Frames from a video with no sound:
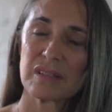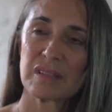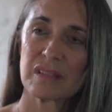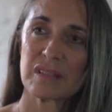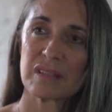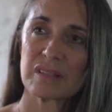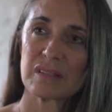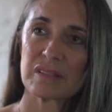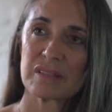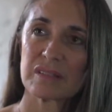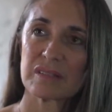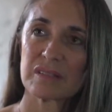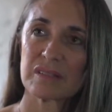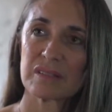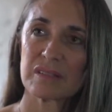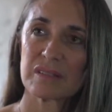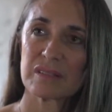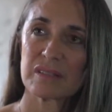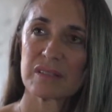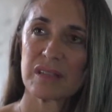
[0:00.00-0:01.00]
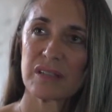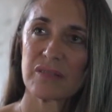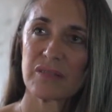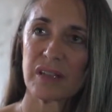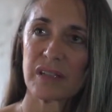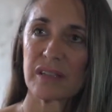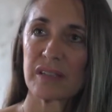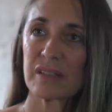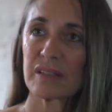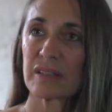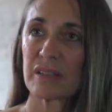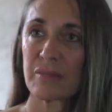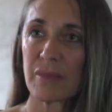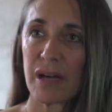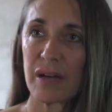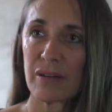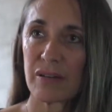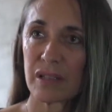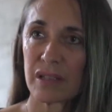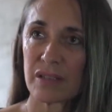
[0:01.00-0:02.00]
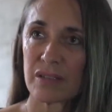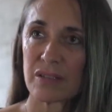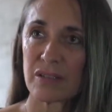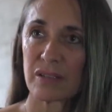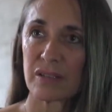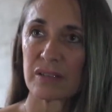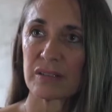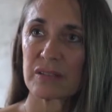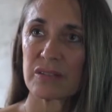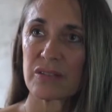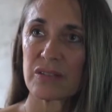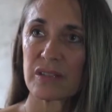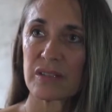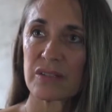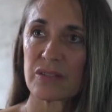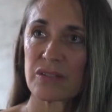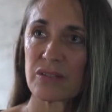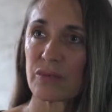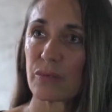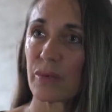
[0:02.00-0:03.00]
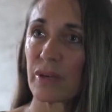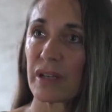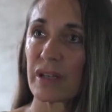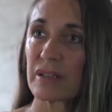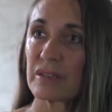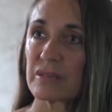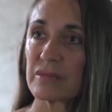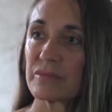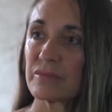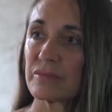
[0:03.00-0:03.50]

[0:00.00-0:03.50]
And if I didn't come out at dawn, she'd just wait.